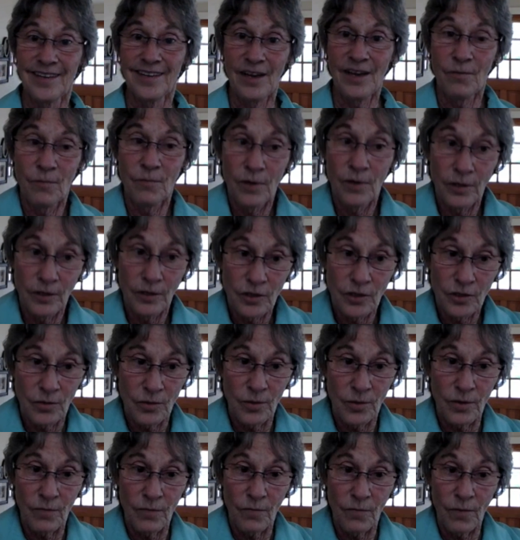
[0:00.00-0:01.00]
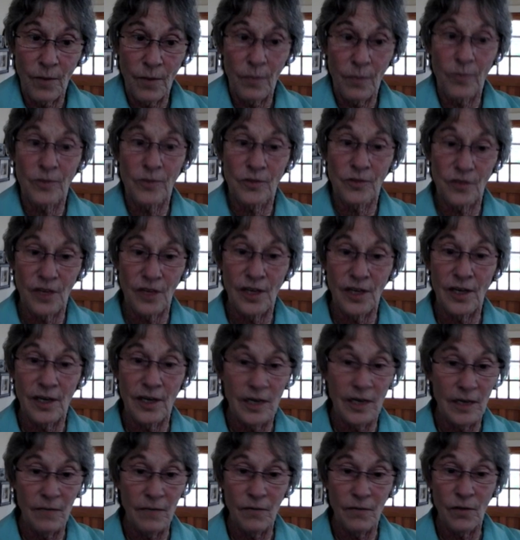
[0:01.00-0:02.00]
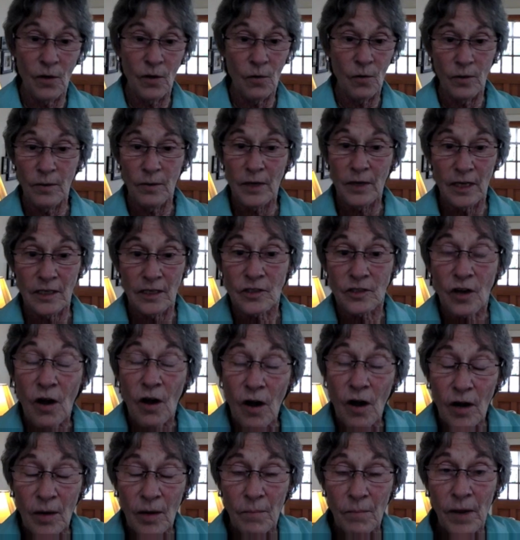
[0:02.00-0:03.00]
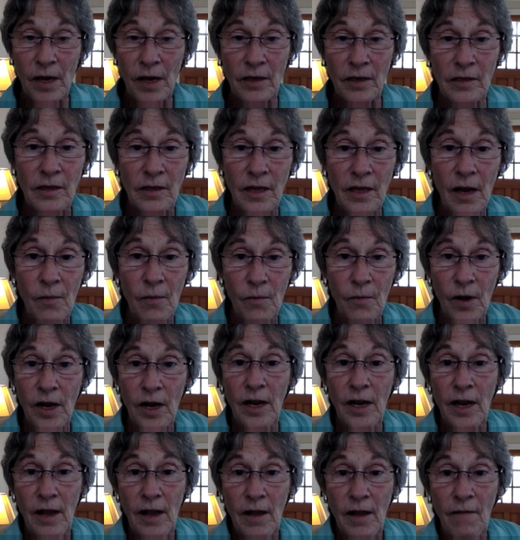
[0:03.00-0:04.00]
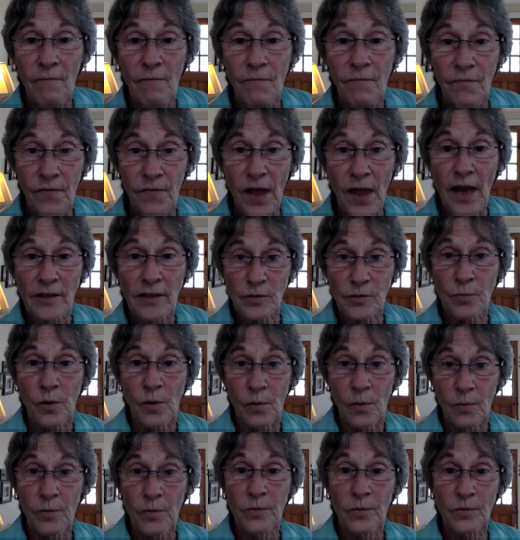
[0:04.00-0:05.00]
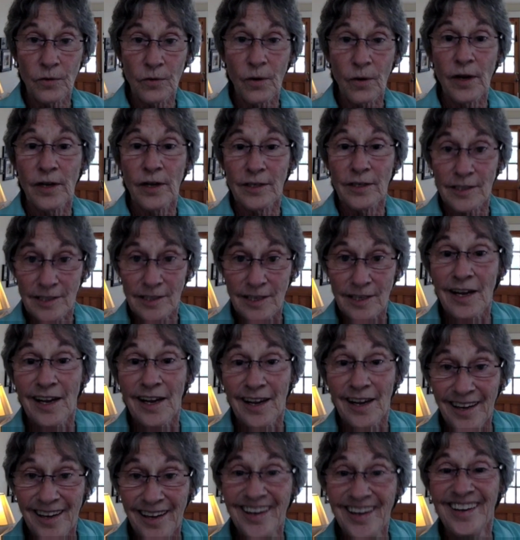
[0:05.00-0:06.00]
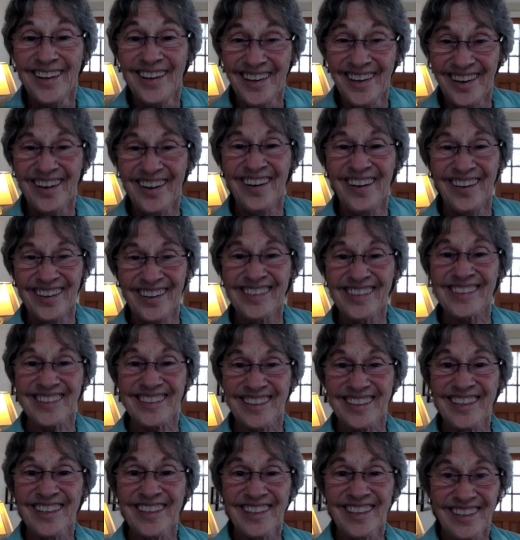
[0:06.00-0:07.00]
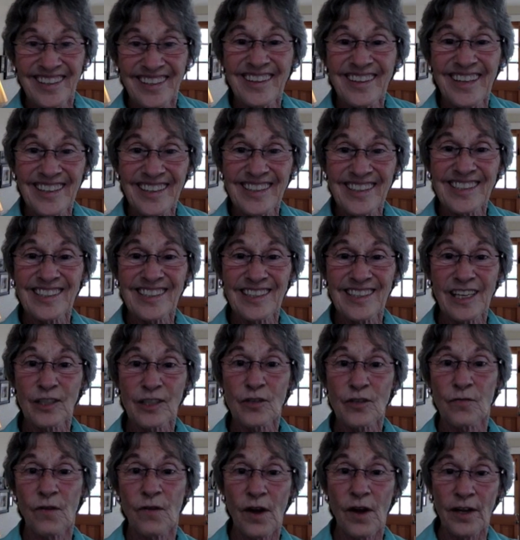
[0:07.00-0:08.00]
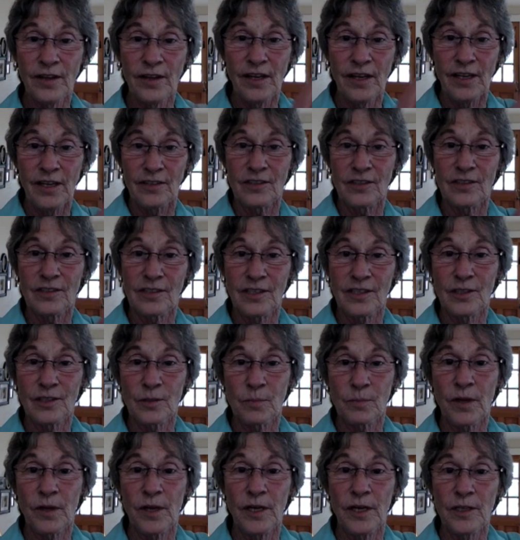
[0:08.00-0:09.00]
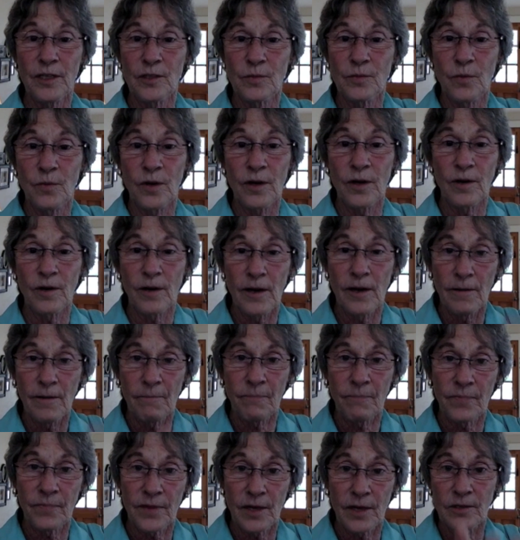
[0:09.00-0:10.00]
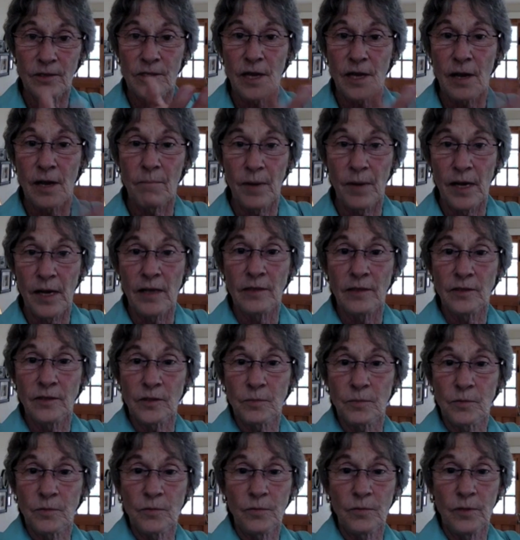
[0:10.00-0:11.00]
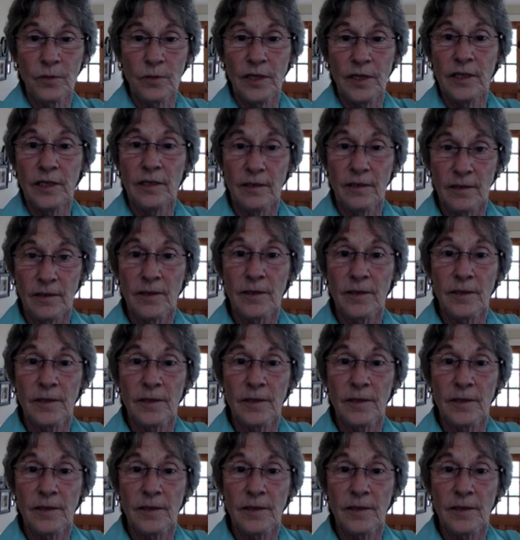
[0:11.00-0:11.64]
and really sort of represented, even though we didn't talk about it that way, that's what we were trying to say. Let's find this place where there's that balance between